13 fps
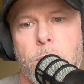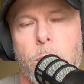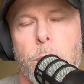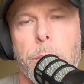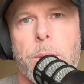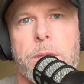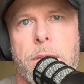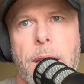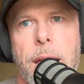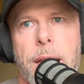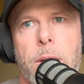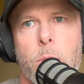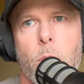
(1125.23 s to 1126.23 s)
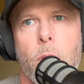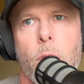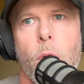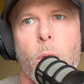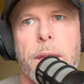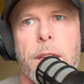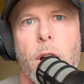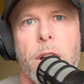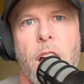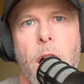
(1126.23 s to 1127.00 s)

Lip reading: We were saying we're all in on